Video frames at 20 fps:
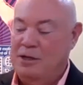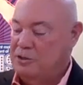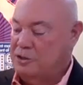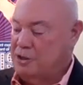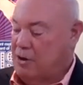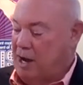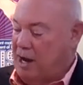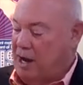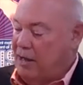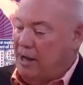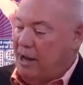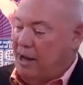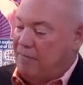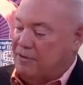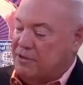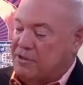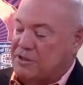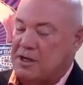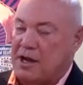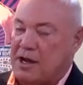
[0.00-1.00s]
So I'll have
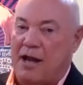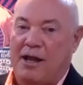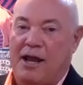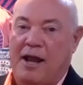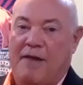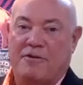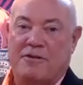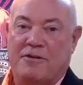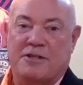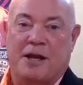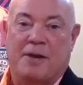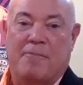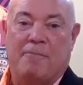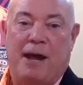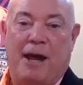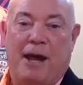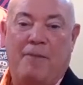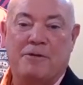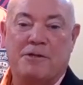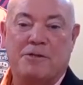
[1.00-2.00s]
to I'll have to say
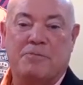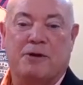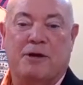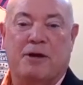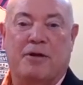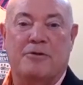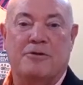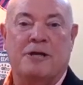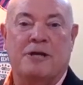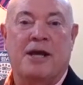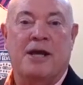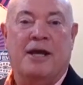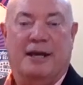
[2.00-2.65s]
Pappas Brothers